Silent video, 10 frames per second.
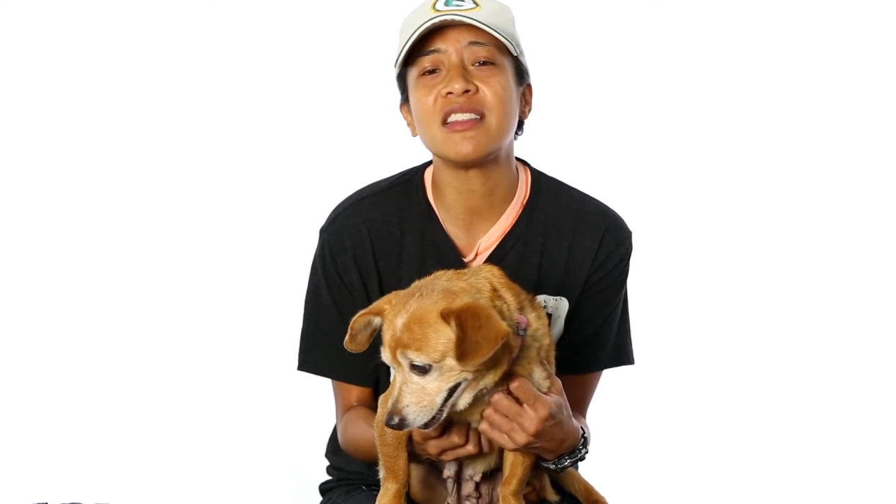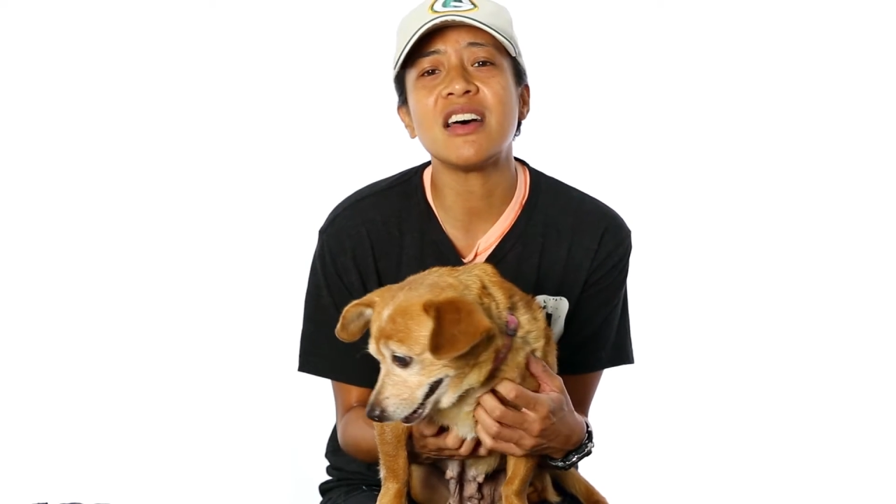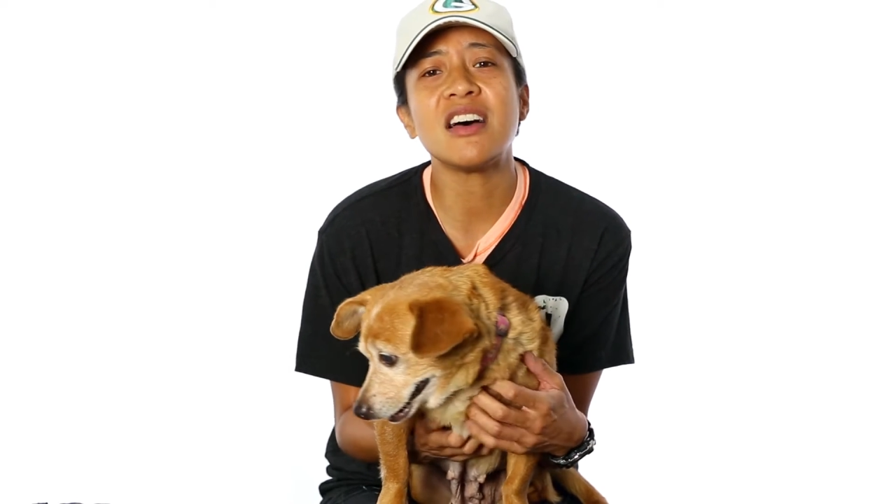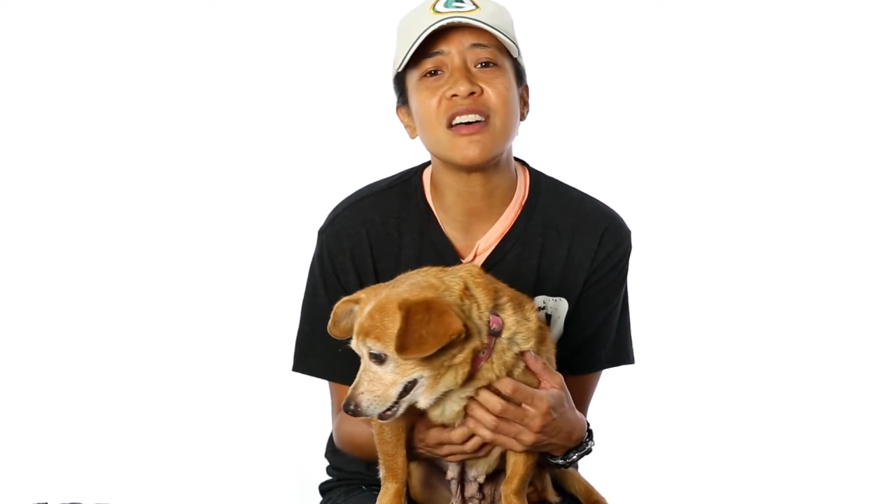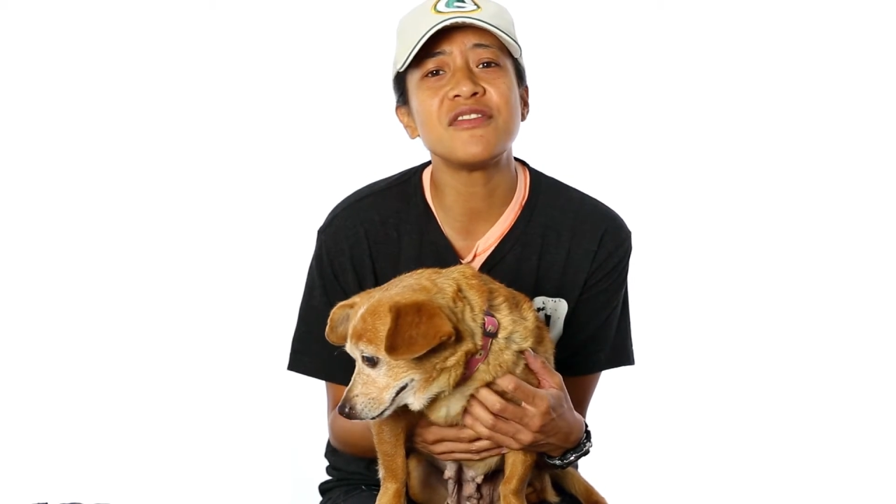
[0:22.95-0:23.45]

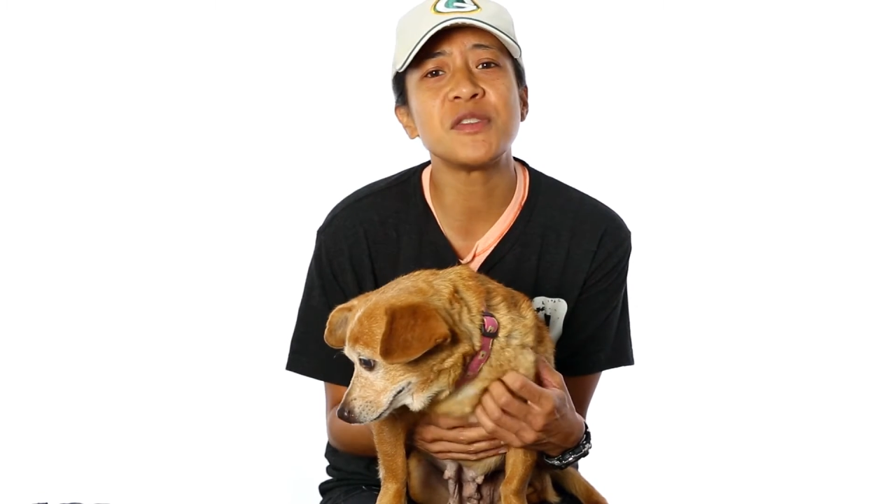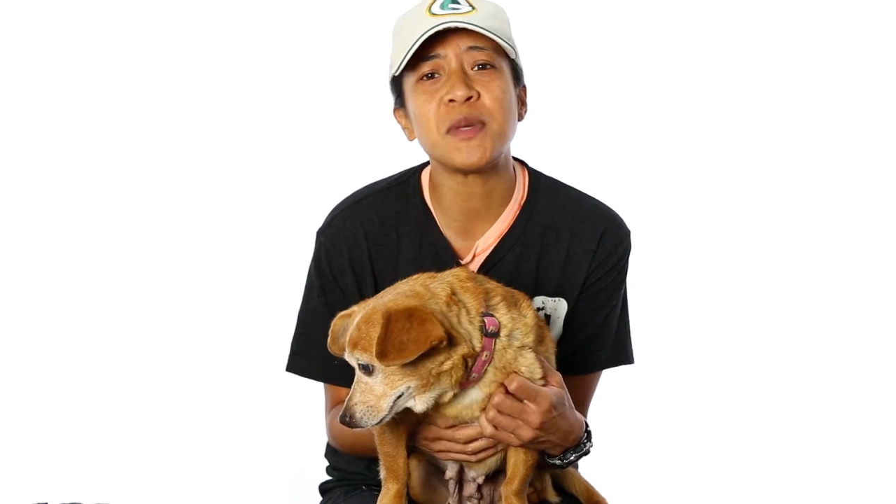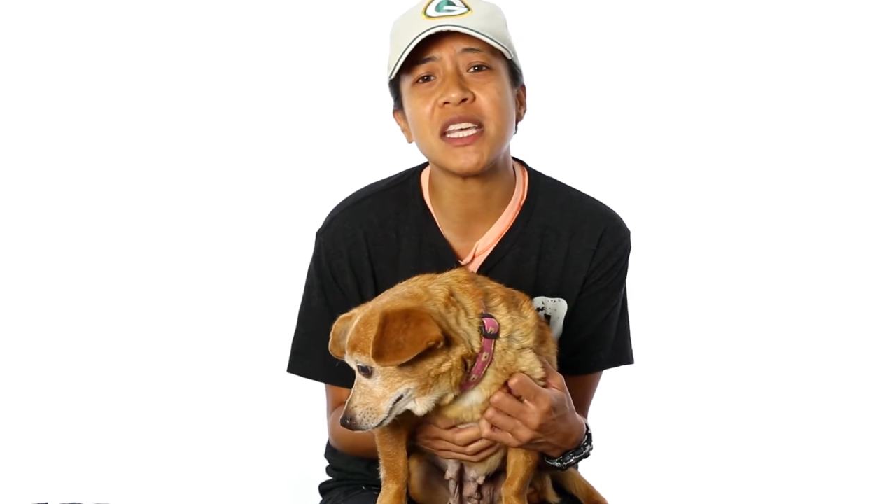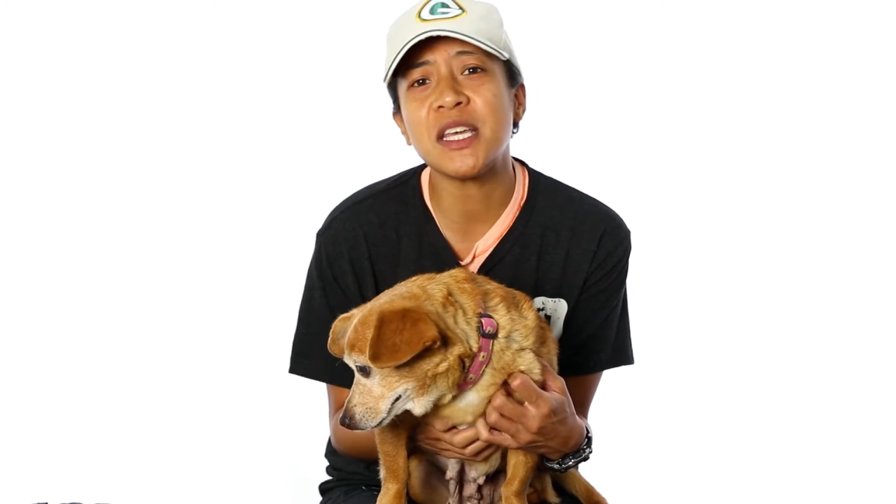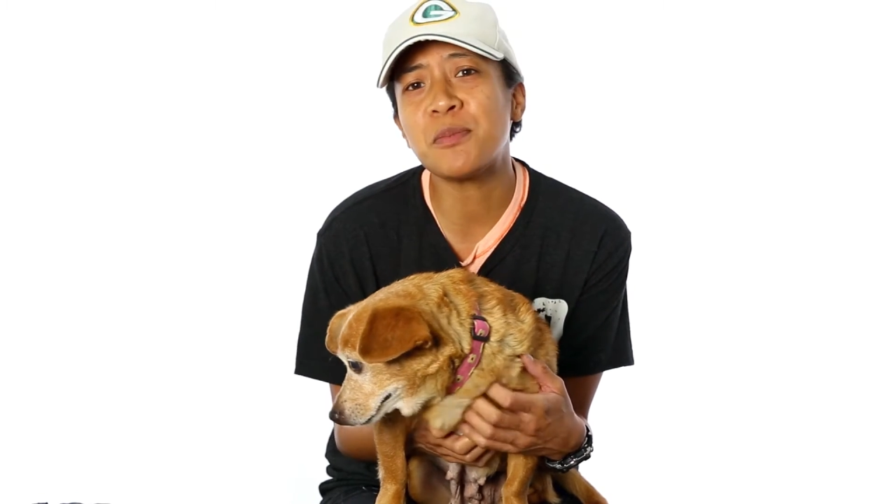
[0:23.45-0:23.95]
loves
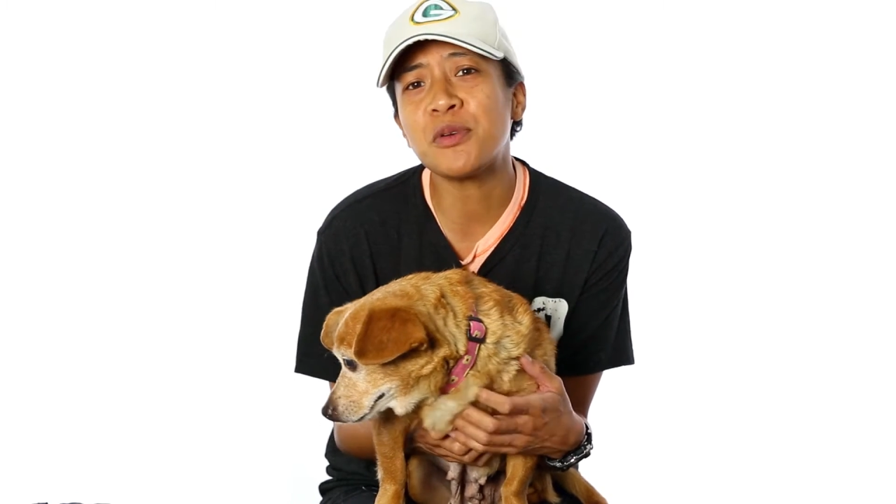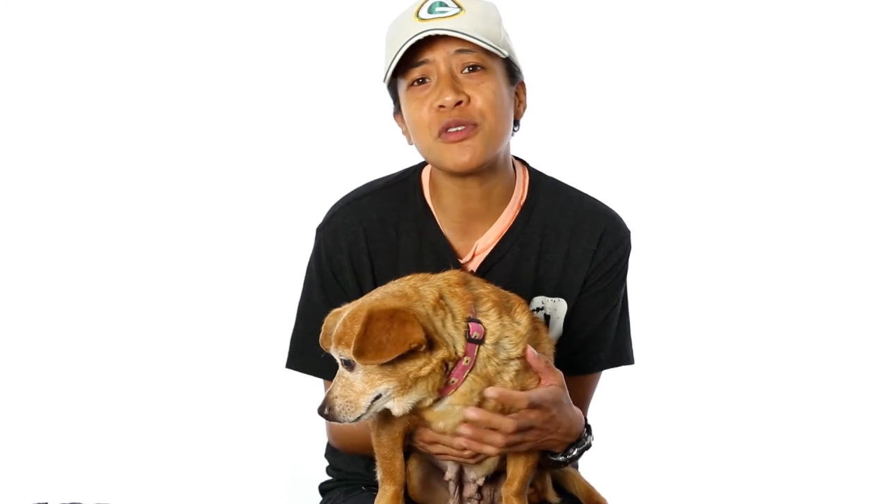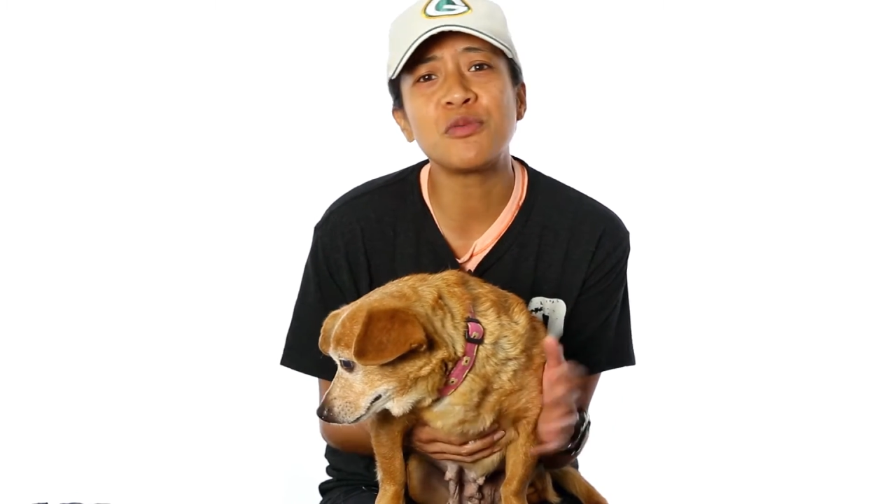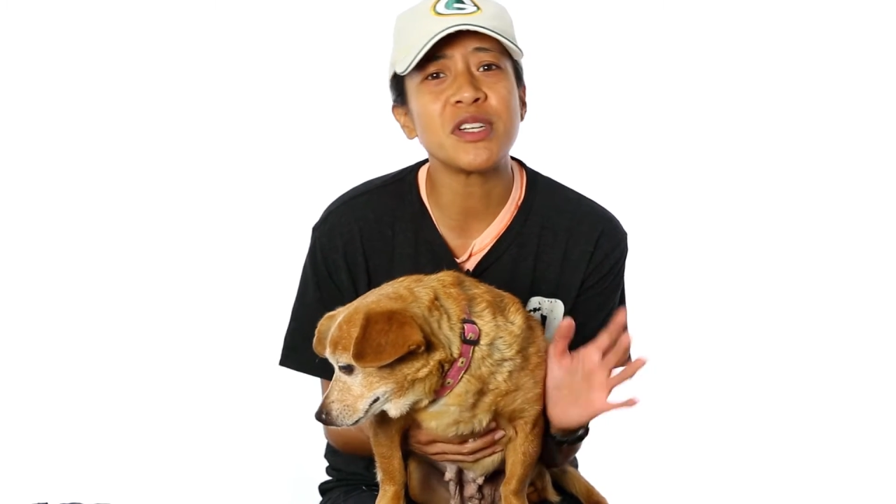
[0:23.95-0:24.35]
people,